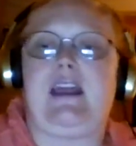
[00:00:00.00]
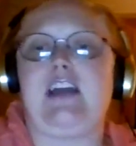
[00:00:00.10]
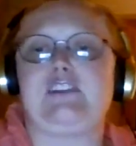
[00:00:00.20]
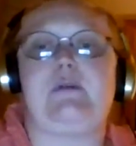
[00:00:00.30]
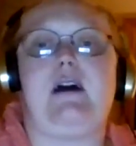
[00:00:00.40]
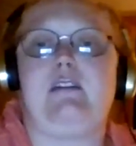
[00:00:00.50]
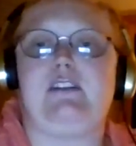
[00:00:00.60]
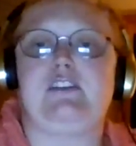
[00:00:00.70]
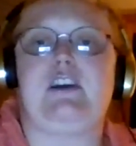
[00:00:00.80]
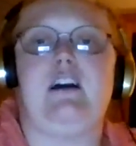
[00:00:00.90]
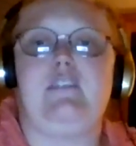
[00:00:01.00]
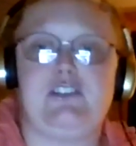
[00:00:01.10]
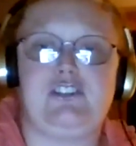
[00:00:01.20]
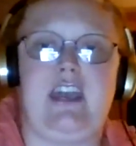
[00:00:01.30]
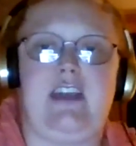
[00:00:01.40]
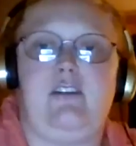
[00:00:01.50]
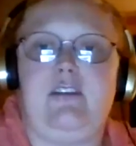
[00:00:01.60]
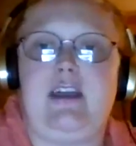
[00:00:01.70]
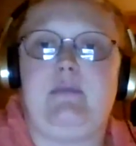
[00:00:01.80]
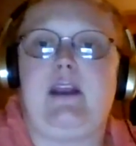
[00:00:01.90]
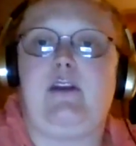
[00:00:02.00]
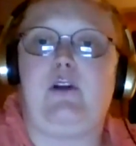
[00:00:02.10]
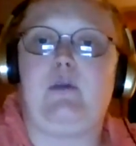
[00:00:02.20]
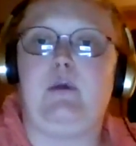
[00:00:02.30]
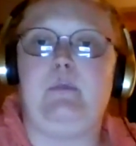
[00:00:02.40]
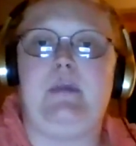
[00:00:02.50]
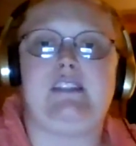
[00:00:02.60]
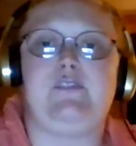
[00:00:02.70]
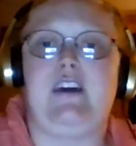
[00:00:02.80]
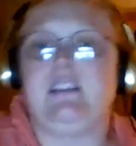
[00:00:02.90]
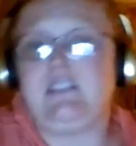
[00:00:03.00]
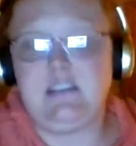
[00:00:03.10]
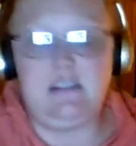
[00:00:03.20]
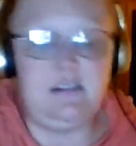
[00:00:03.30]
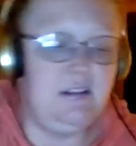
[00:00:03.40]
I should probably just call this channel like Paranormal Misfits